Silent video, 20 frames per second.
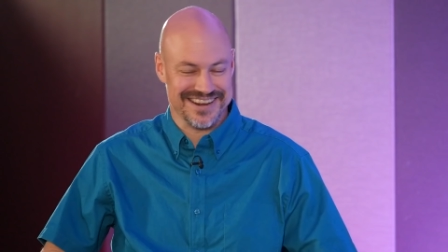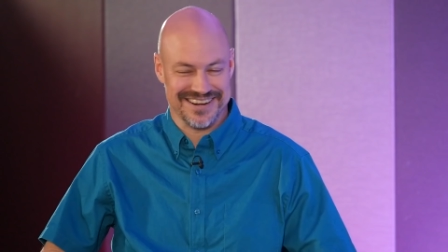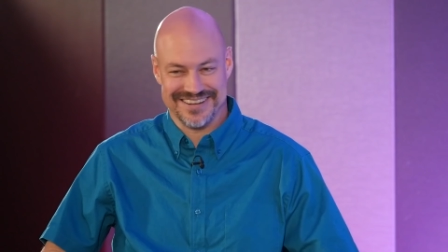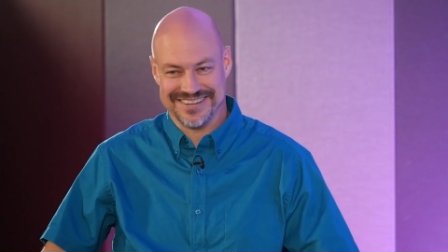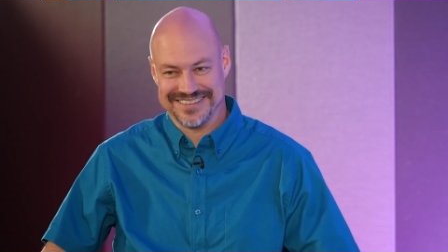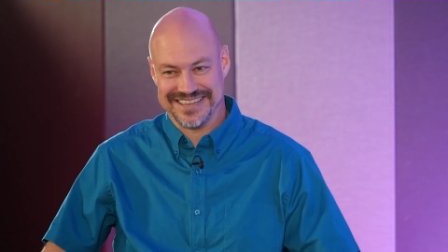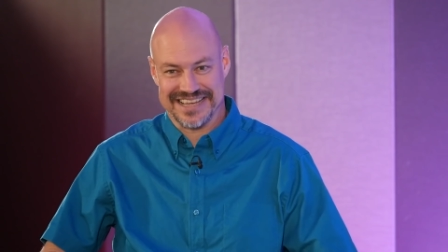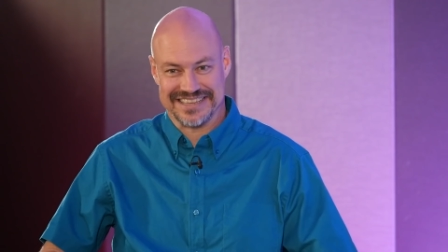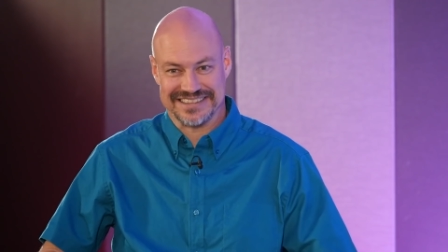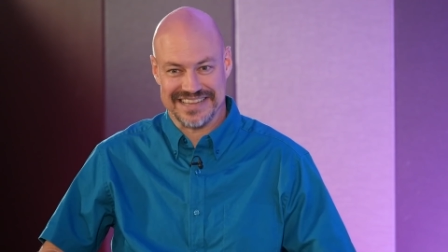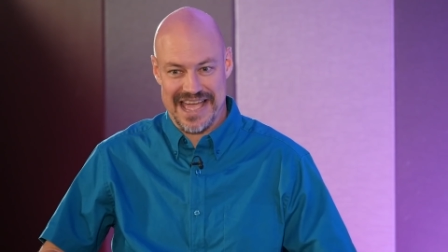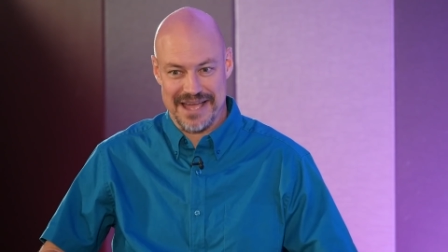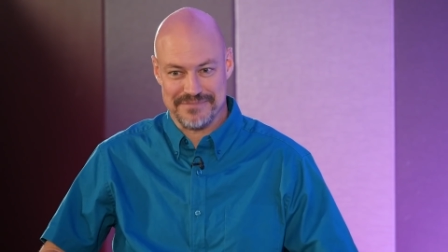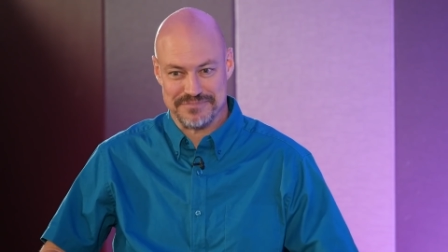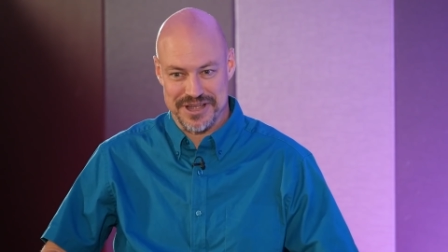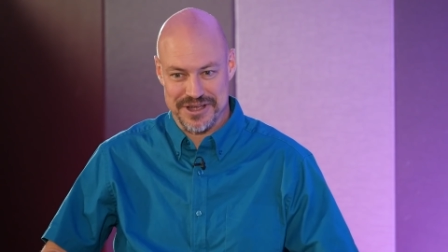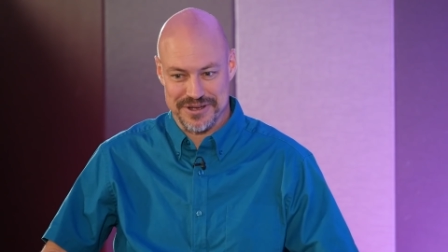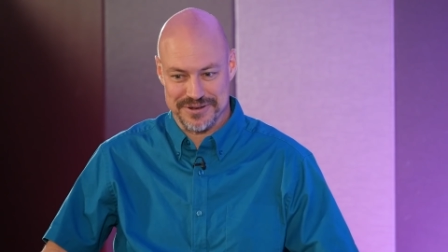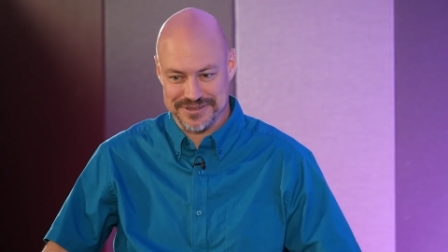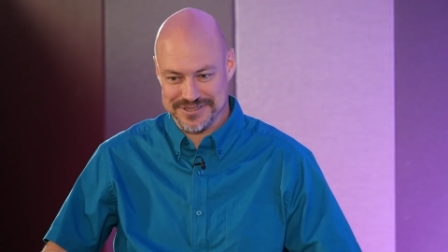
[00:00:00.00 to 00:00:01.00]
you know, like
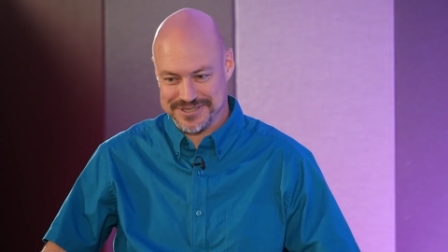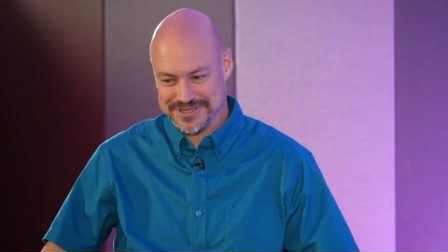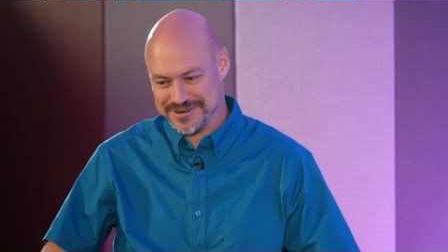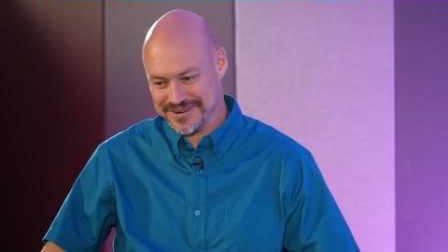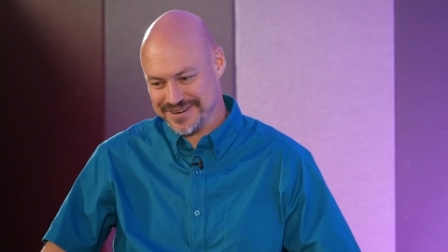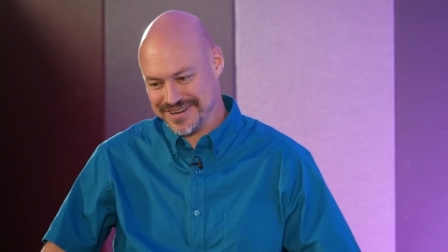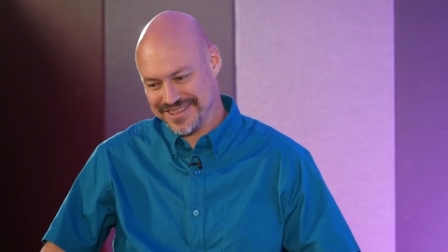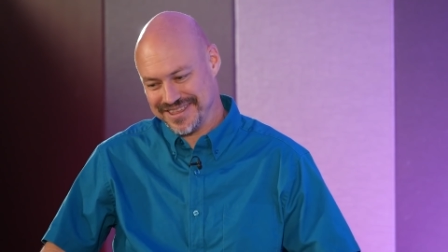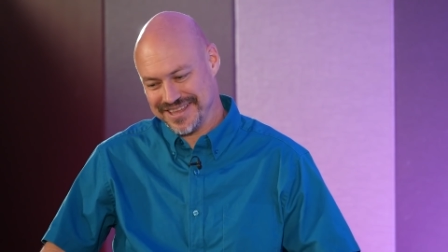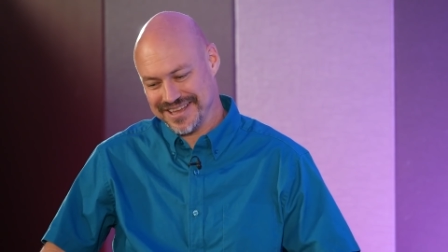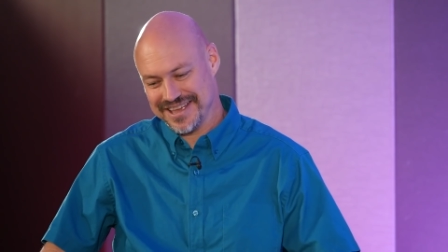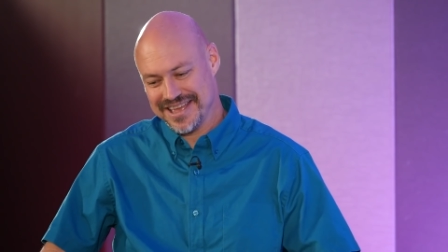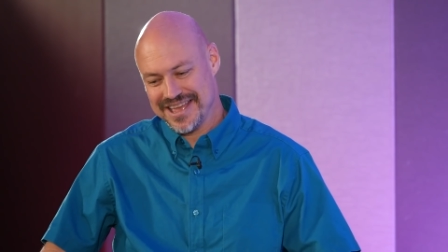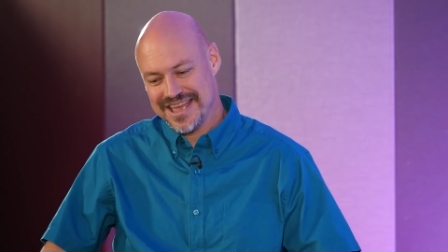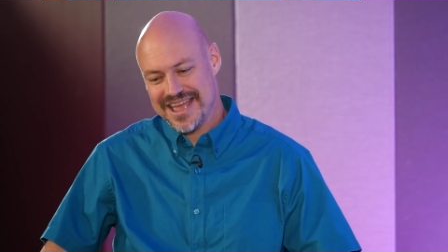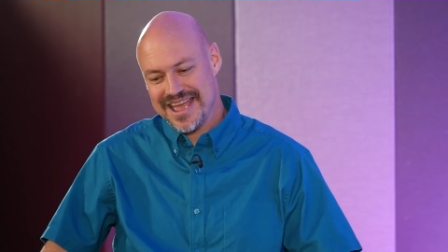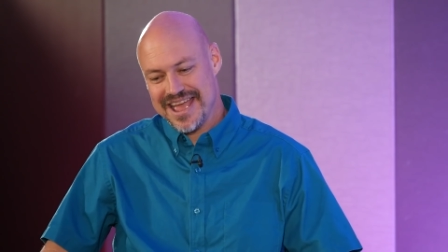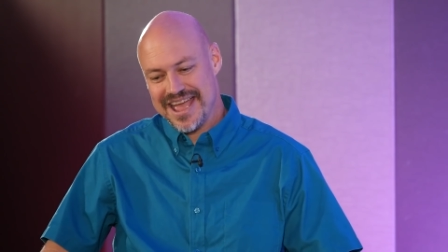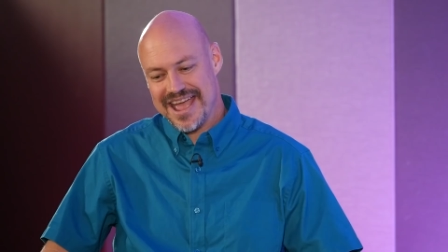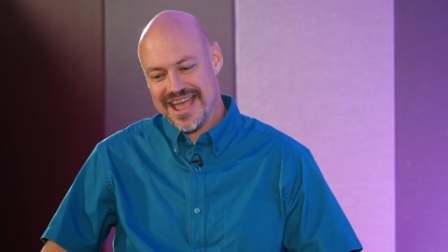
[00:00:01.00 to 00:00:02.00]
lab coat sort of thing.
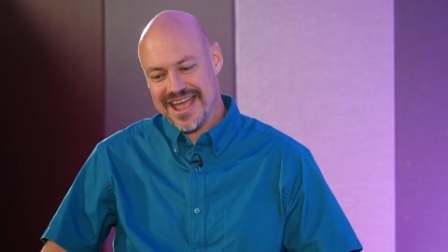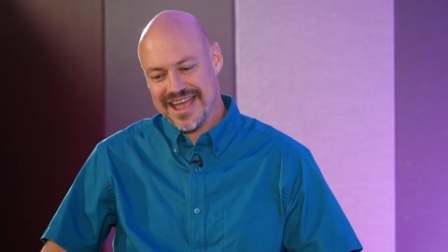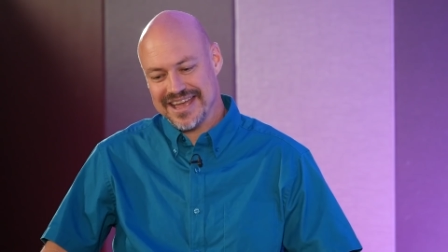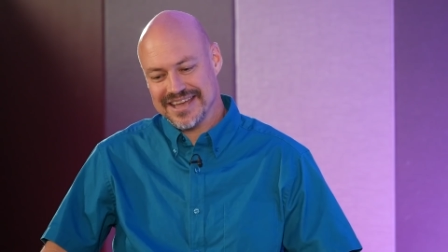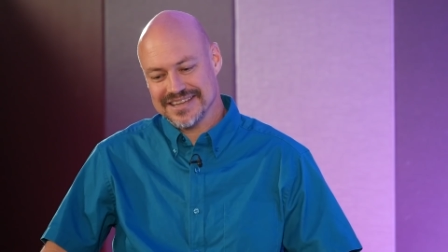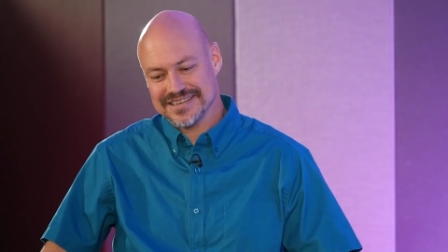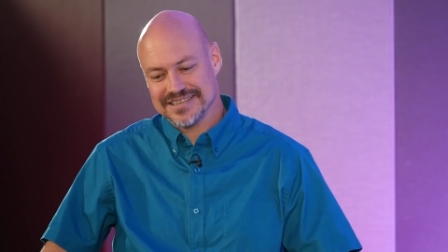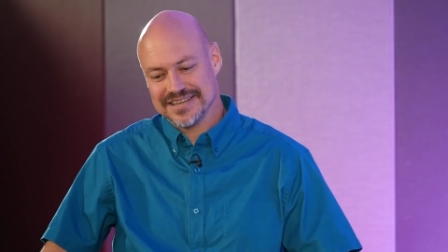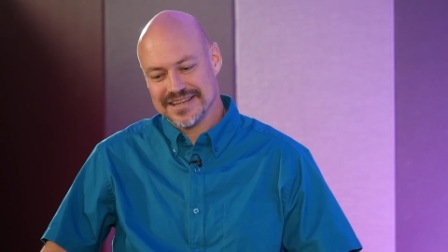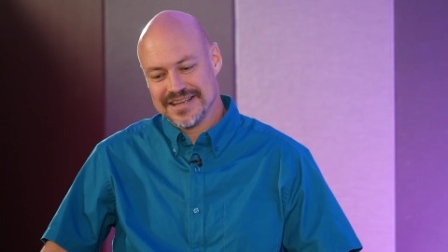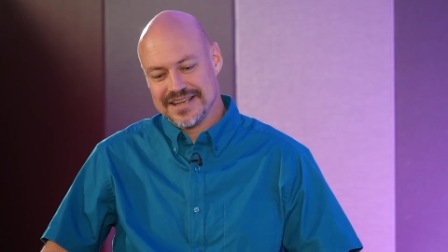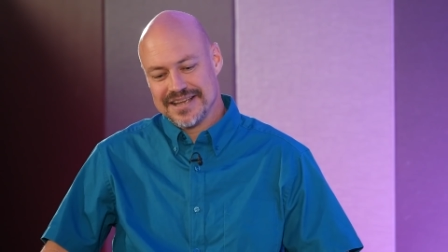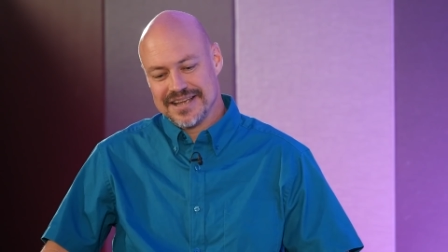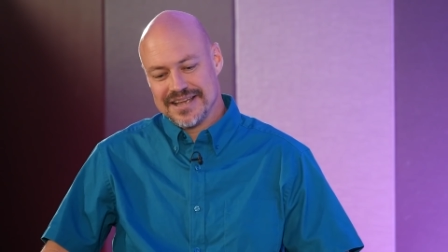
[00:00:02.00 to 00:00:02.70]
And